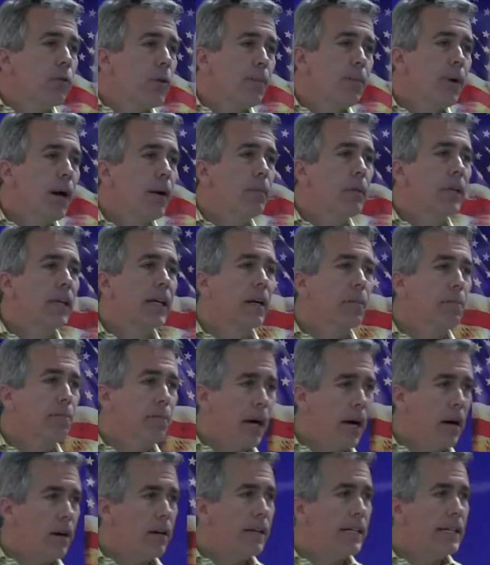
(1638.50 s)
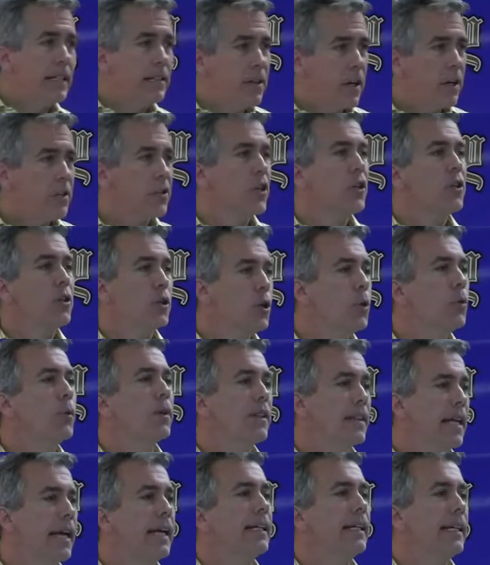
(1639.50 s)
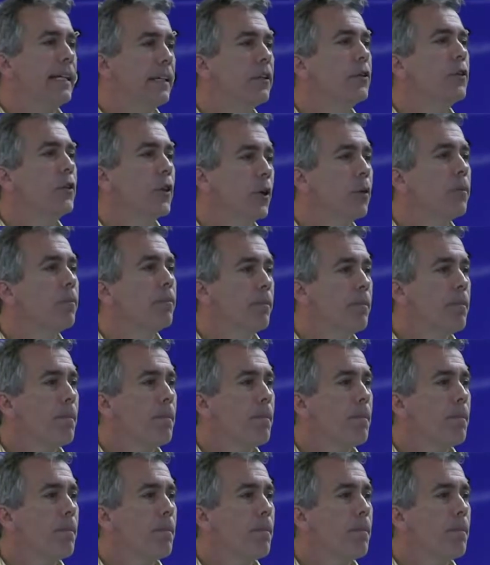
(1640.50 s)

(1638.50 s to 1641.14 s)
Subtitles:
Republican Party doesn't do what they need to do.